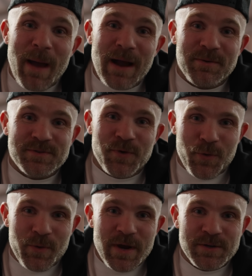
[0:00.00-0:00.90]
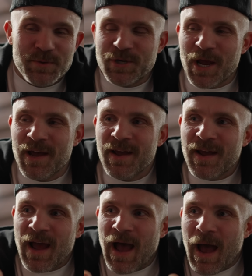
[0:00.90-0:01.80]
backwards for 3 years, which
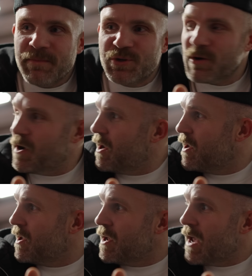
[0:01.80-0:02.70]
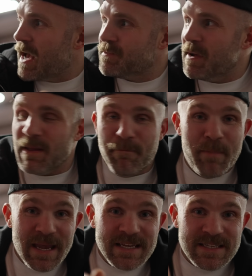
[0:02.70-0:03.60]
I'm sure hasn't made the
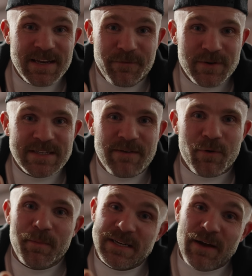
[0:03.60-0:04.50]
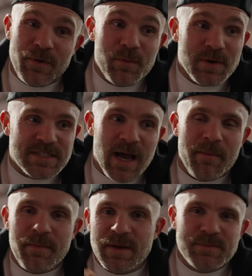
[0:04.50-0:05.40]
biggest difference ever, but definitely will
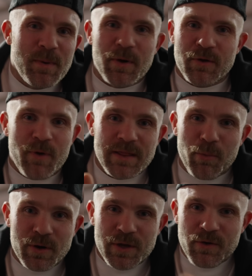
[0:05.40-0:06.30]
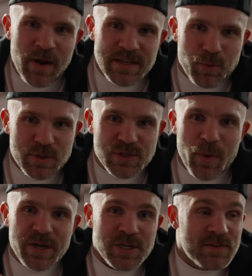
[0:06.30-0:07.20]
some. I mean, because people can ride the board. You can ride this board
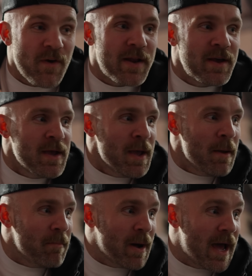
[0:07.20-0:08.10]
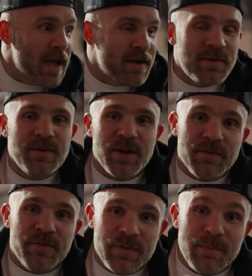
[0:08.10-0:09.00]
switch, it's fine. But I'm gonna
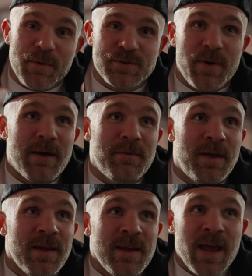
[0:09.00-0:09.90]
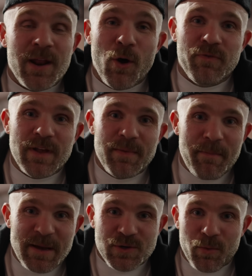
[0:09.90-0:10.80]
flip those around, and hopefully I'm the
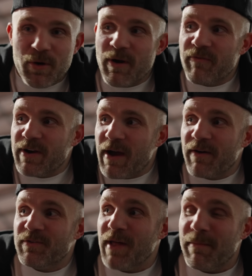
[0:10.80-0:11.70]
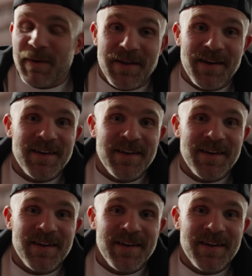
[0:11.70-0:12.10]
best snowboarder ever now after that. But